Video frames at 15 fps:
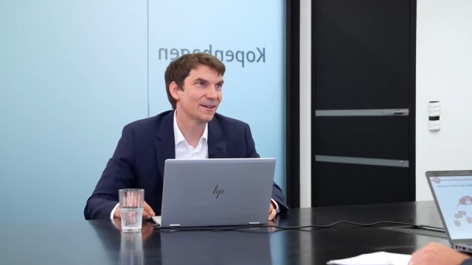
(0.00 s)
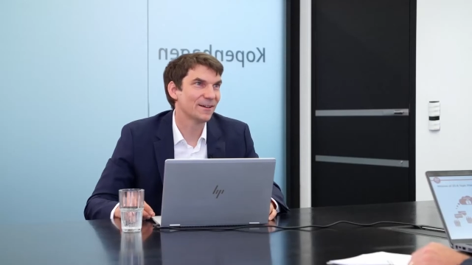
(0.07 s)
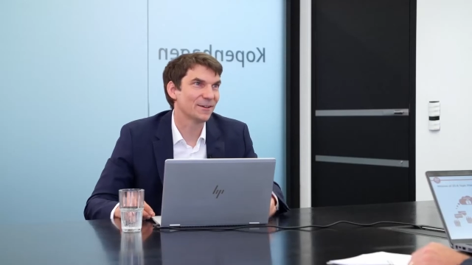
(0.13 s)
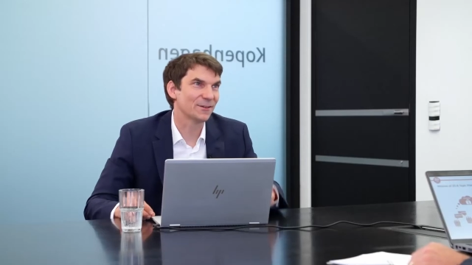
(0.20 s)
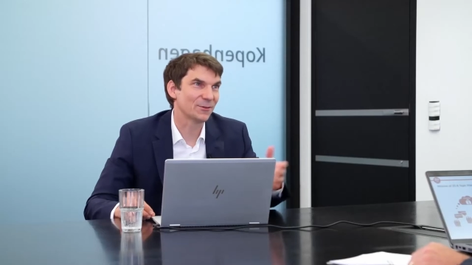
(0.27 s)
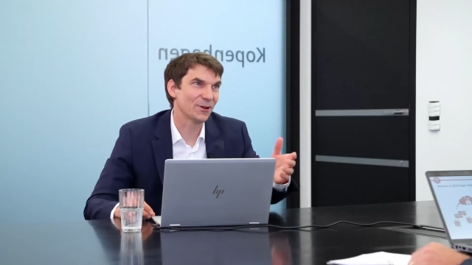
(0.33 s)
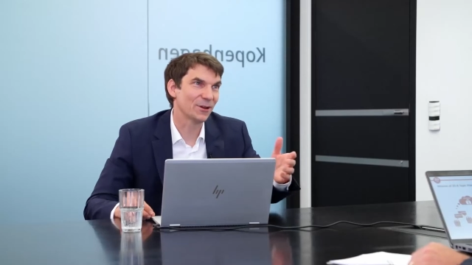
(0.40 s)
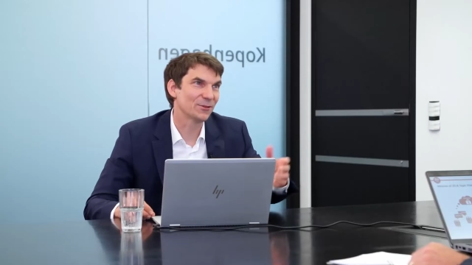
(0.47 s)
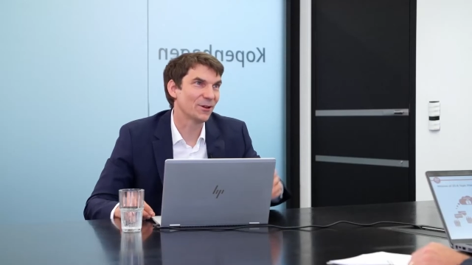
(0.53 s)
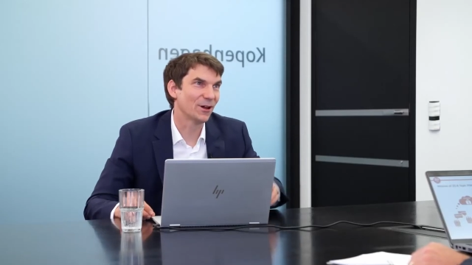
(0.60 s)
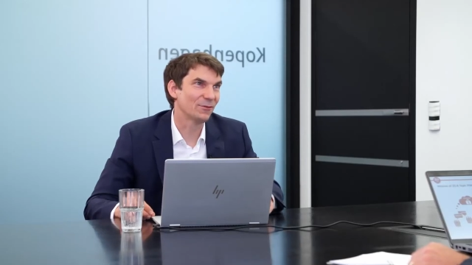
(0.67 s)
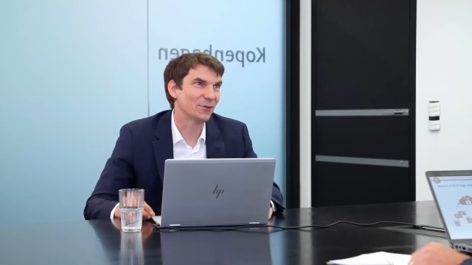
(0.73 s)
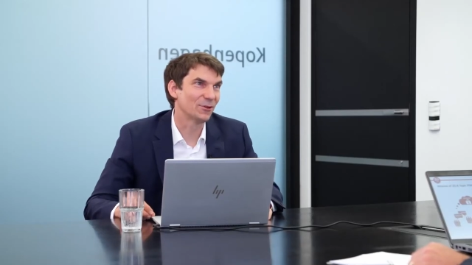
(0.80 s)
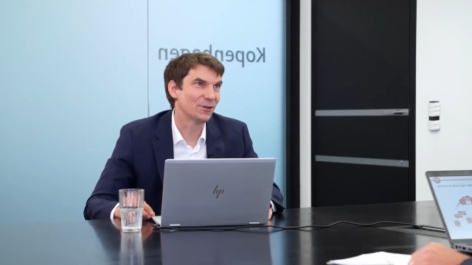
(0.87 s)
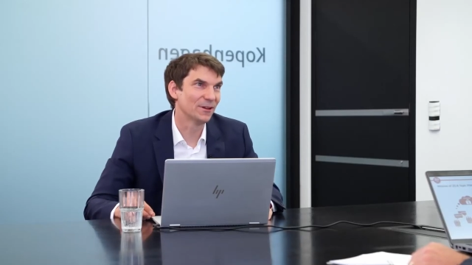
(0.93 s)
It's great to
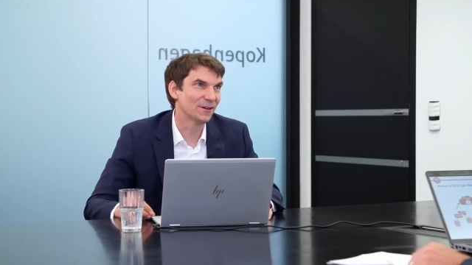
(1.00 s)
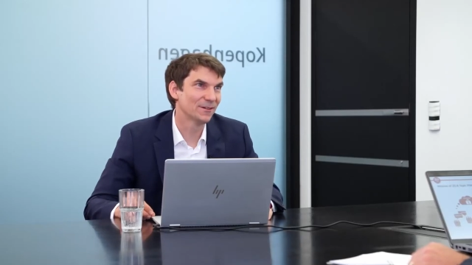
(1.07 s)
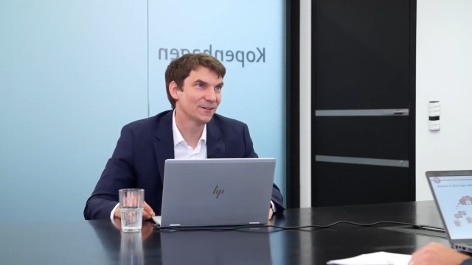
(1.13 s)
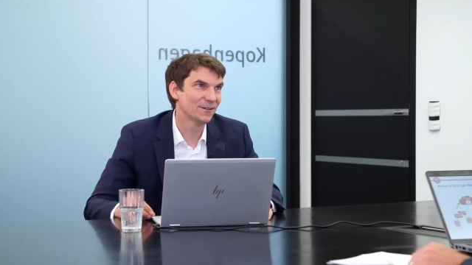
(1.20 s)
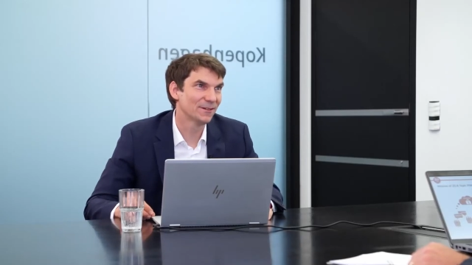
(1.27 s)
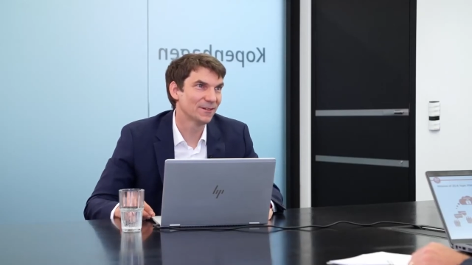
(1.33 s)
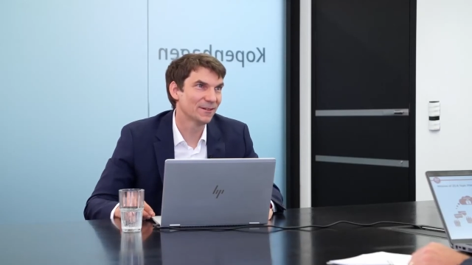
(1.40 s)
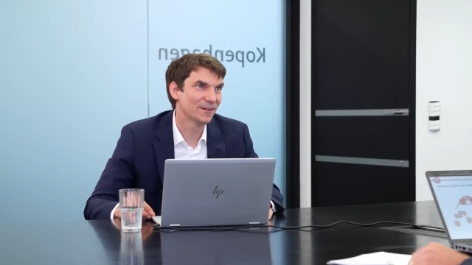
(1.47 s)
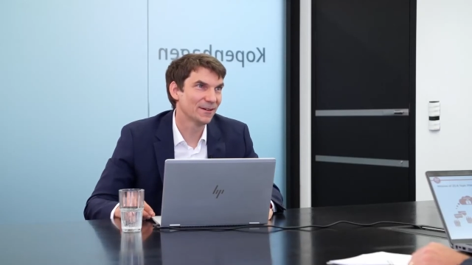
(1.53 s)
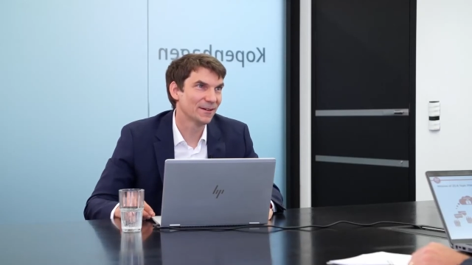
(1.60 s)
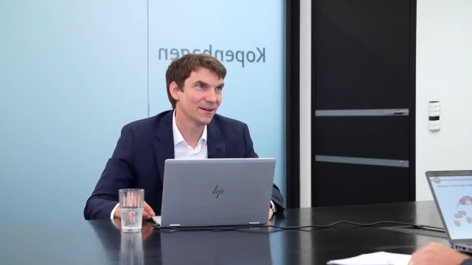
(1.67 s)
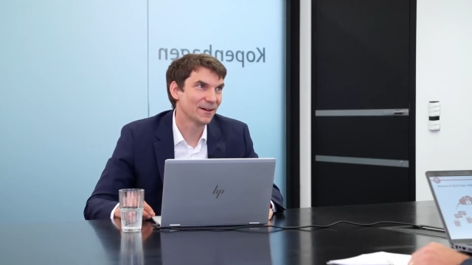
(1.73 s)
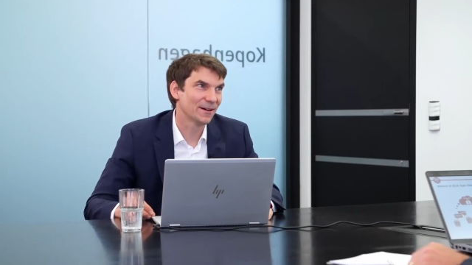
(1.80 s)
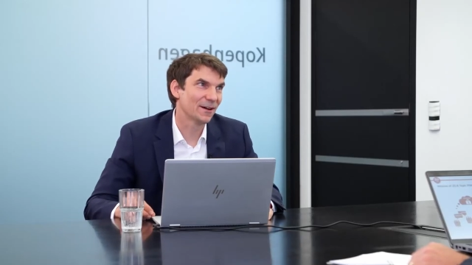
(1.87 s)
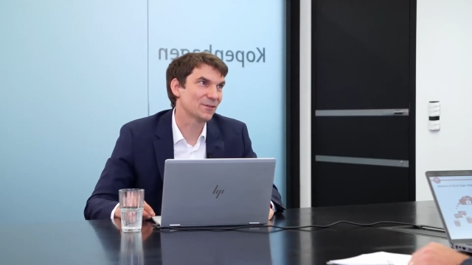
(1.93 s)
have you here.
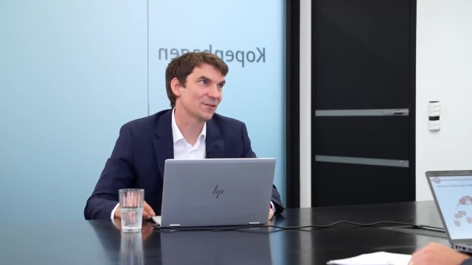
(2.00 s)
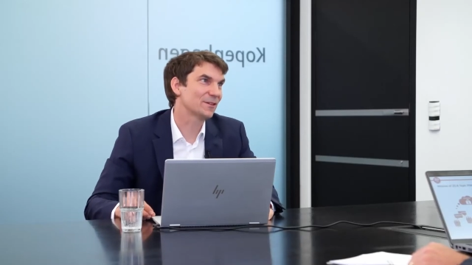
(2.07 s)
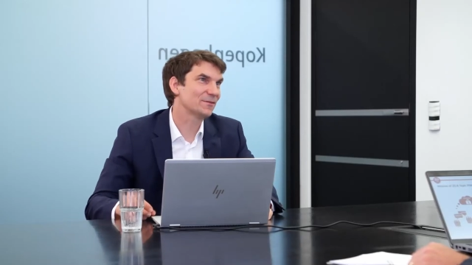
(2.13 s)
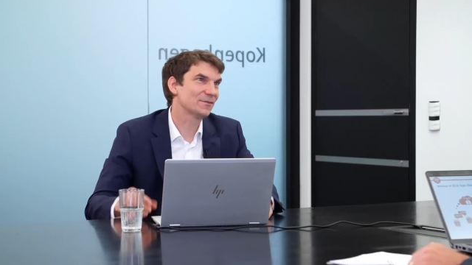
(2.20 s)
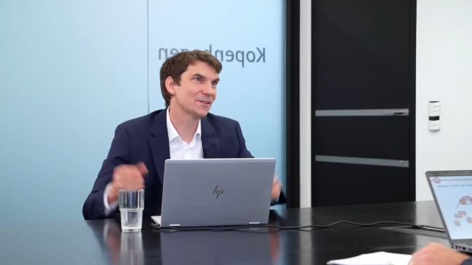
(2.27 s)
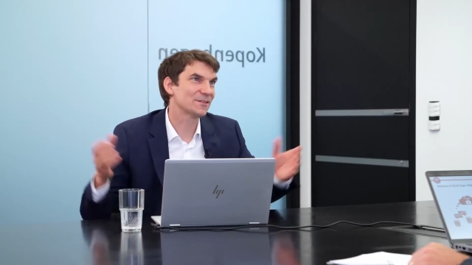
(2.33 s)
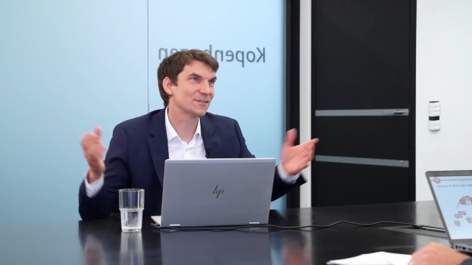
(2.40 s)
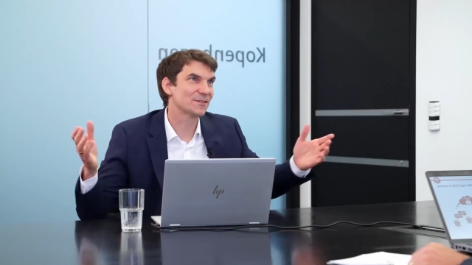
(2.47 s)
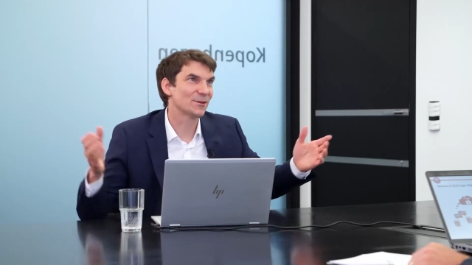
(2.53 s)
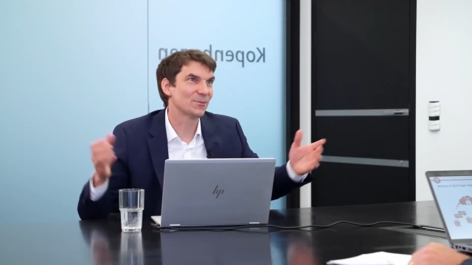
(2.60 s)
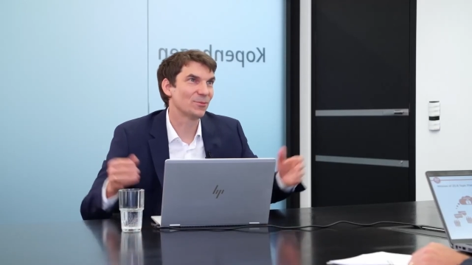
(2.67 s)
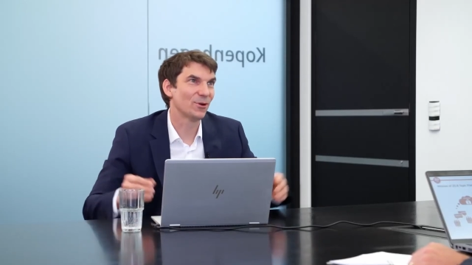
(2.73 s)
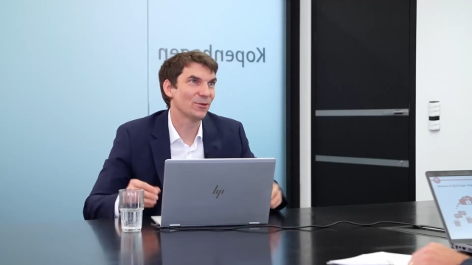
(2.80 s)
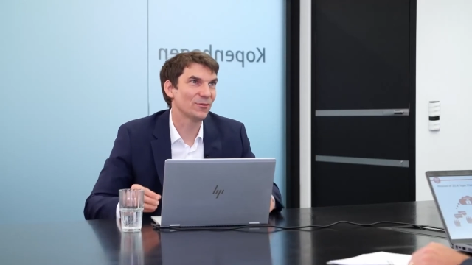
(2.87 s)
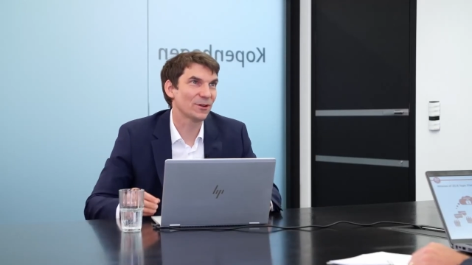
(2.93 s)
I think this is a
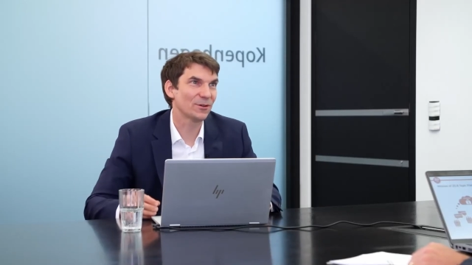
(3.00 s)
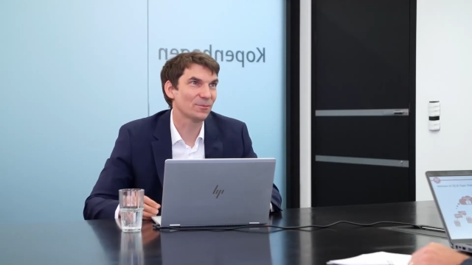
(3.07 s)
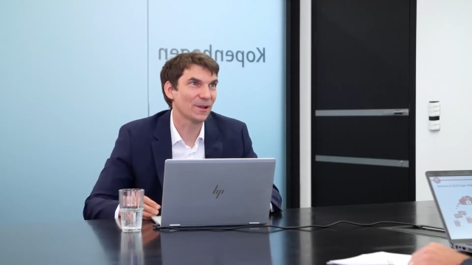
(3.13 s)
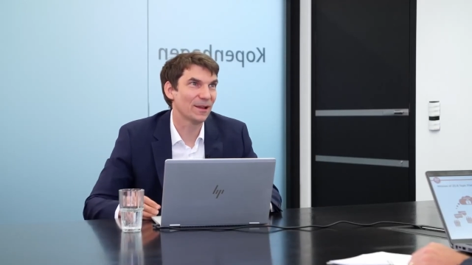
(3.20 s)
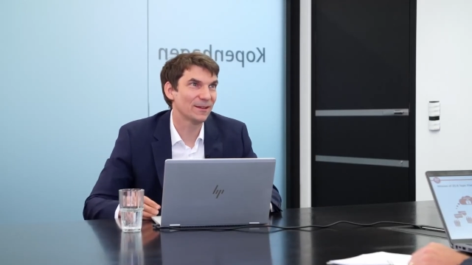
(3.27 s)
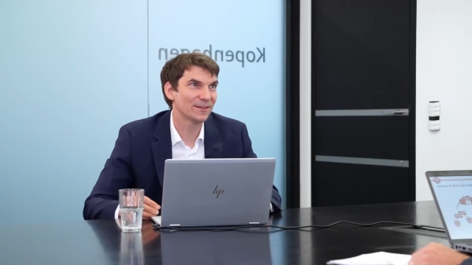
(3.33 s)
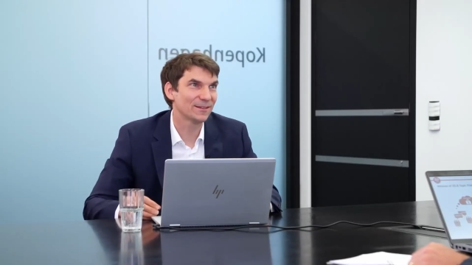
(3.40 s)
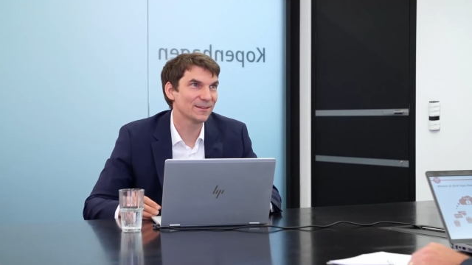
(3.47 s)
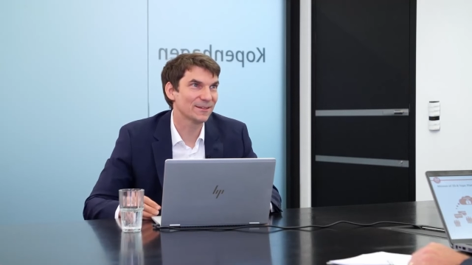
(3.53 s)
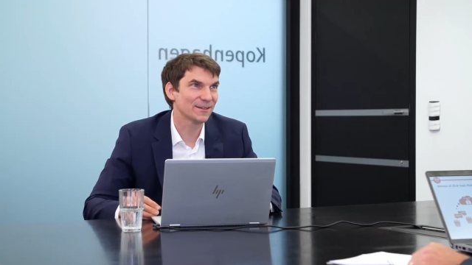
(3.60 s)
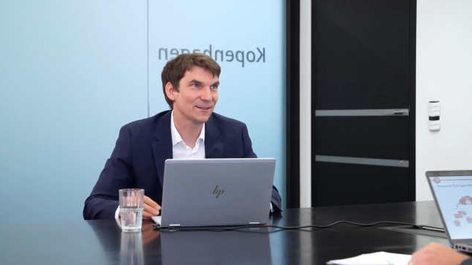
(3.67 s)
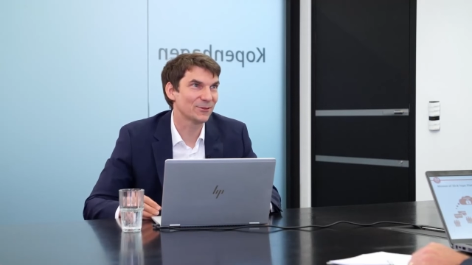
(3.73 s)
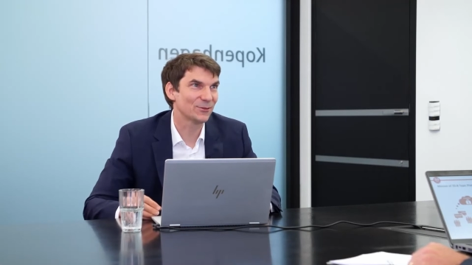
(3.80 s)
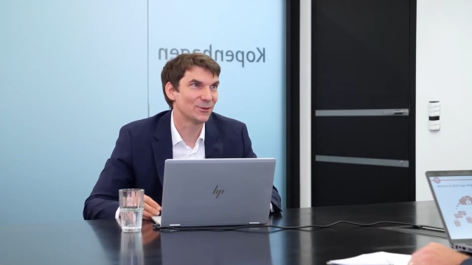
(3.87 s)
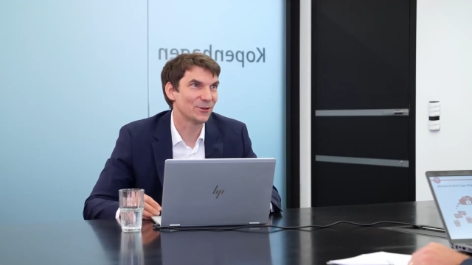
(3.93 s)
perfect place
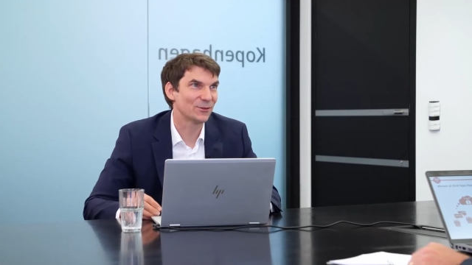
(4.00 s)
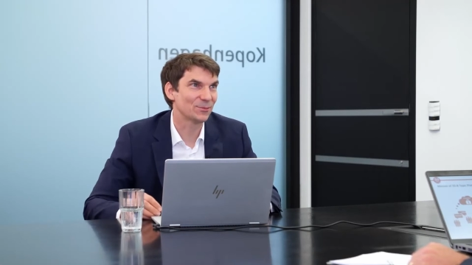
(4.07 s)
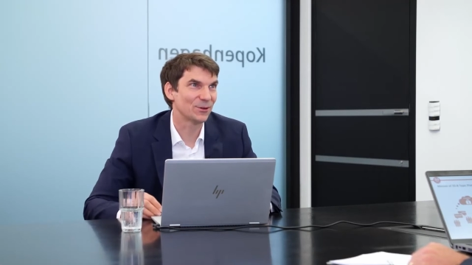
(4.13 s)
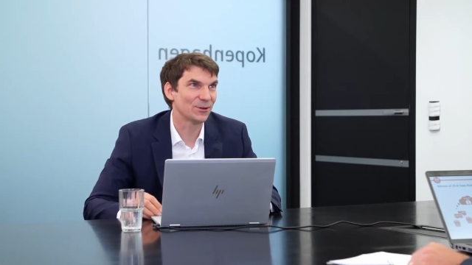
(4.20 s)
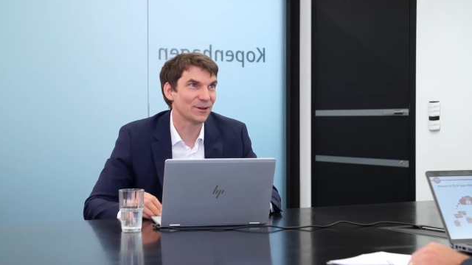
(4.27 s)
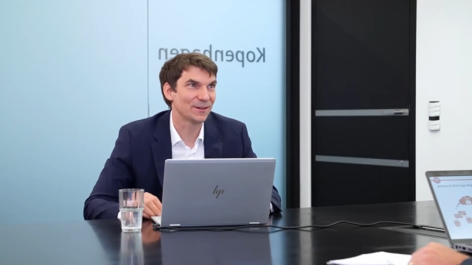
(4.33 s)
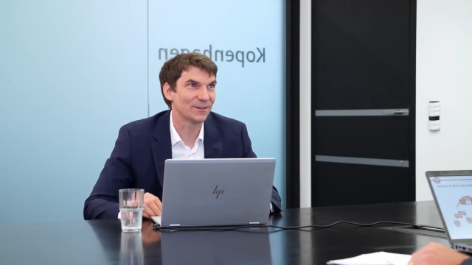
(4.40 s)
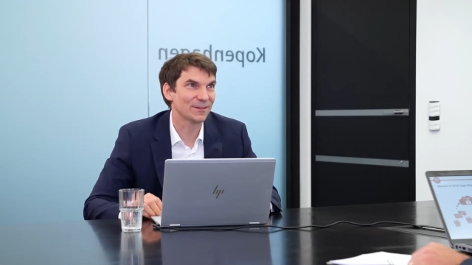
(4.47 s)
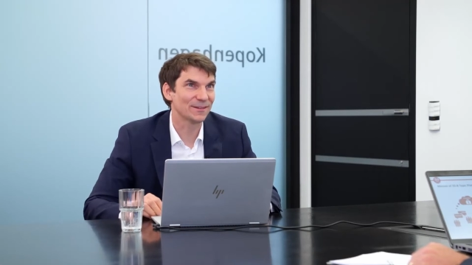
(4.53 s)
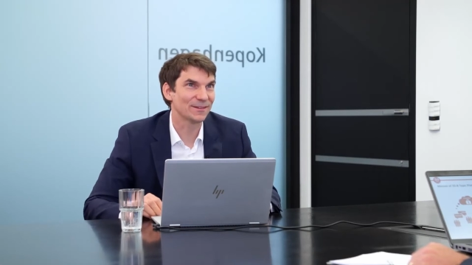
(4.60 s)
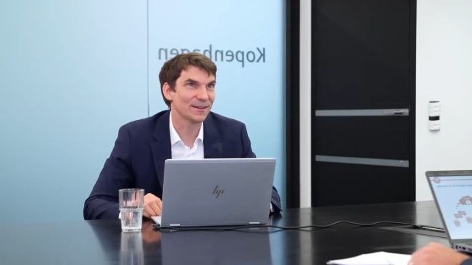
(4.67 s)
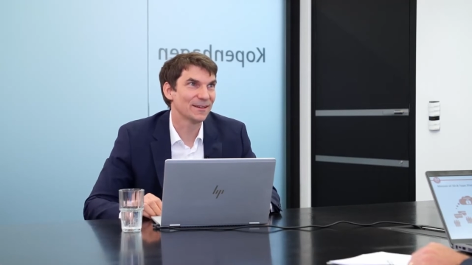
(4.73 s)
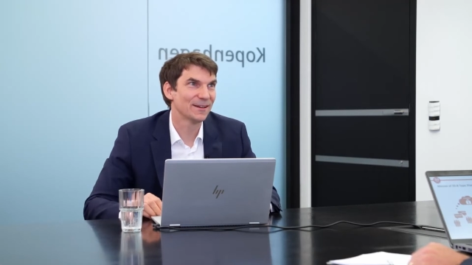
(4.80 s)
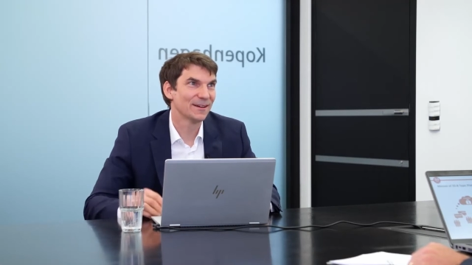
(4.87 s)
to experience